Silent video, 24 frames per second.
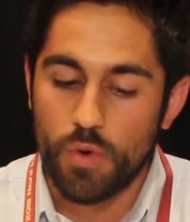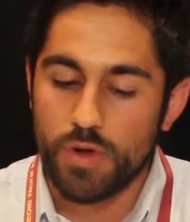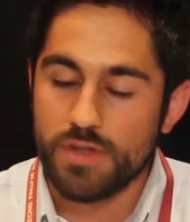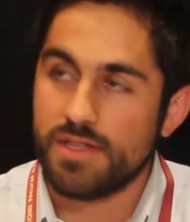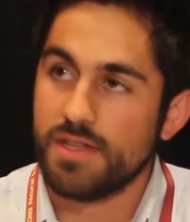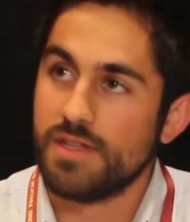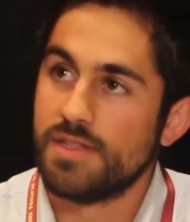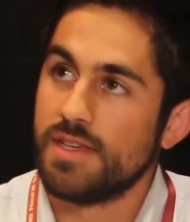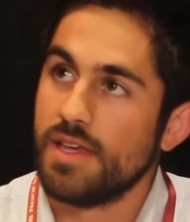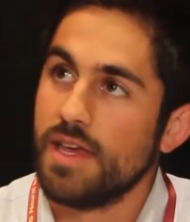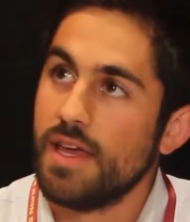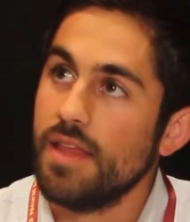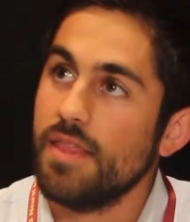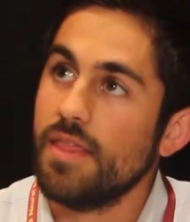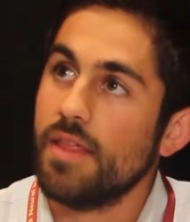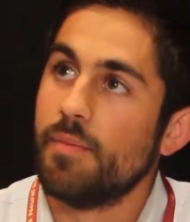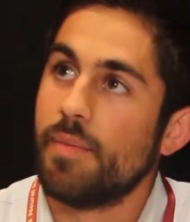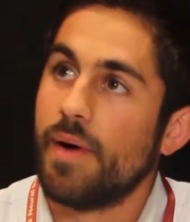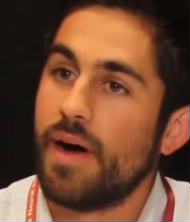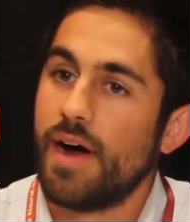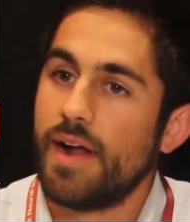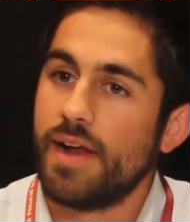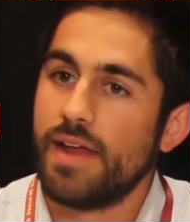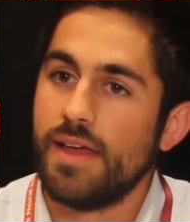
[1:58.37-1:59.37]
once it's in the
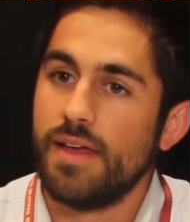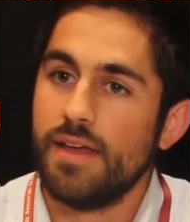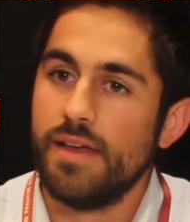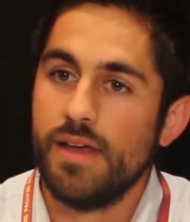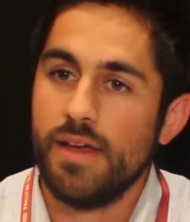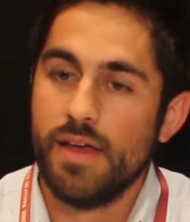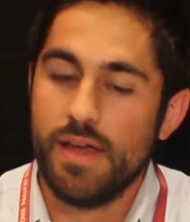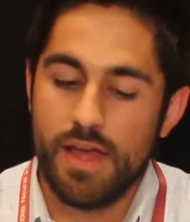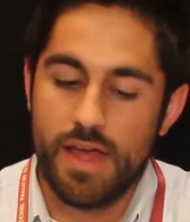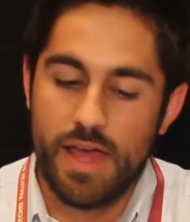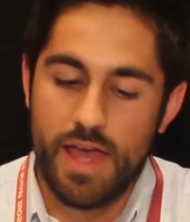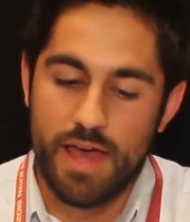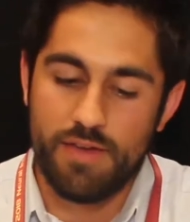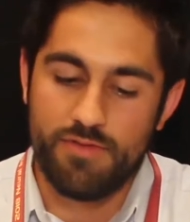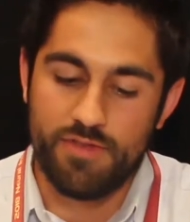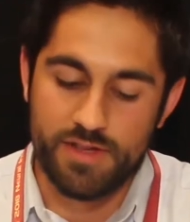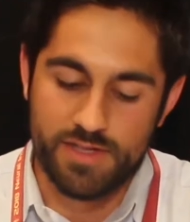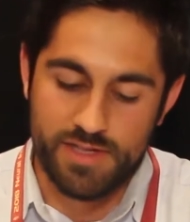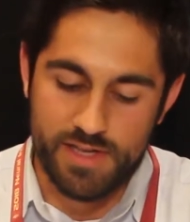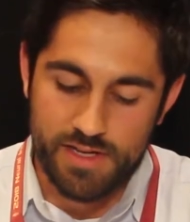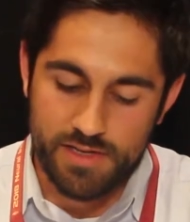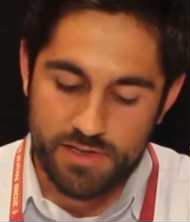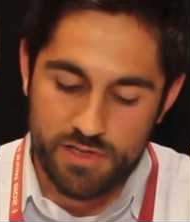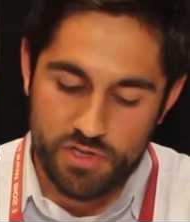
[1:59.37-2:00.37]
body, if
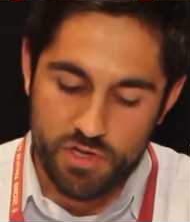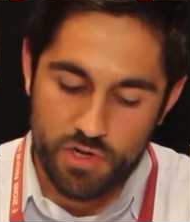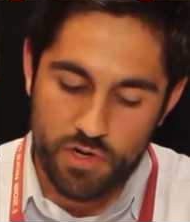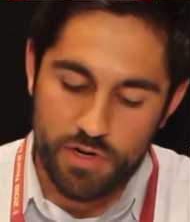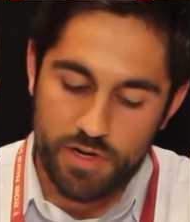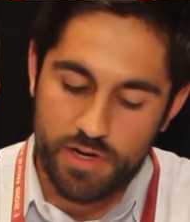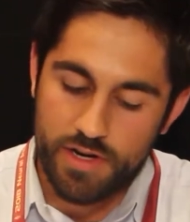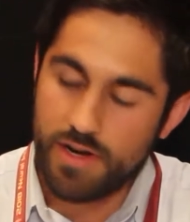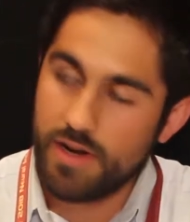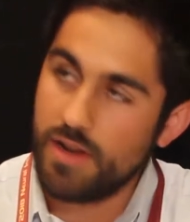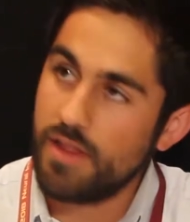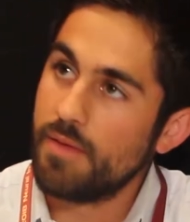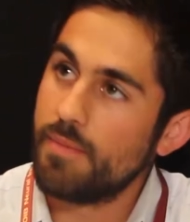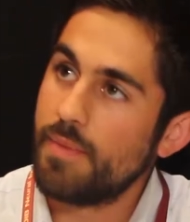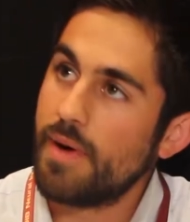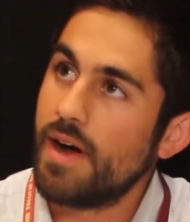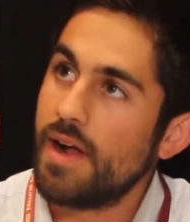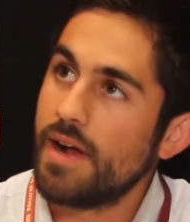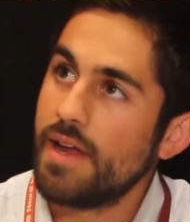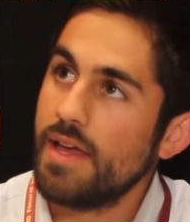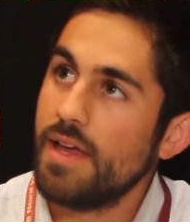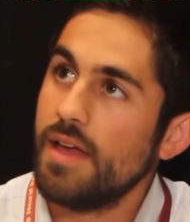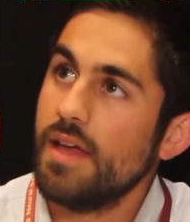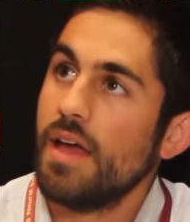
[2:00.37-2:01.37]
it's inserted into the
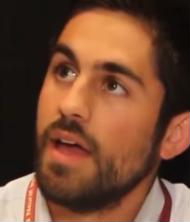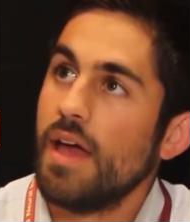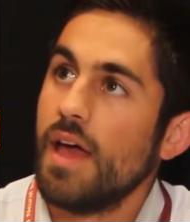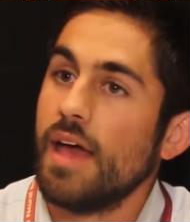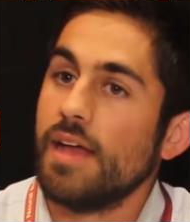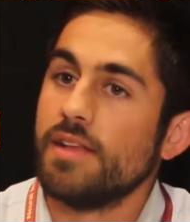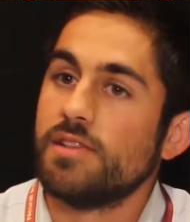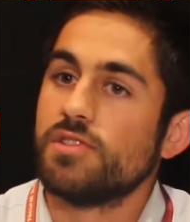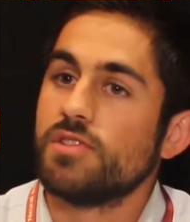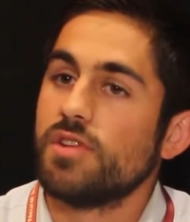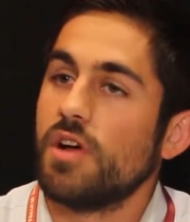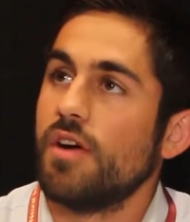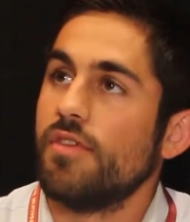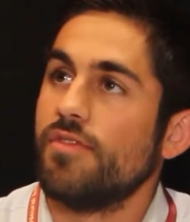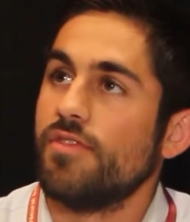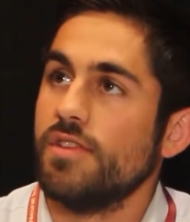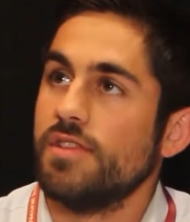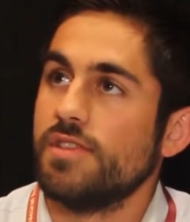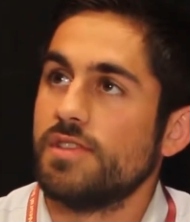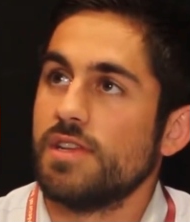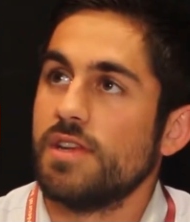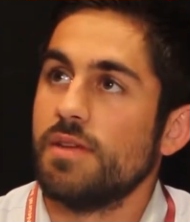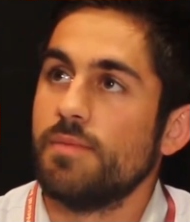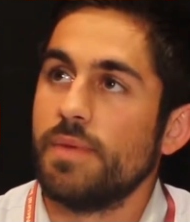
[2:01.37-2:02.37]
body, it
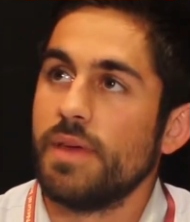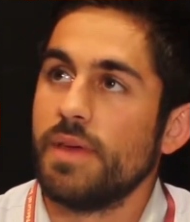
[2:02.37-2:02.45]
softens and it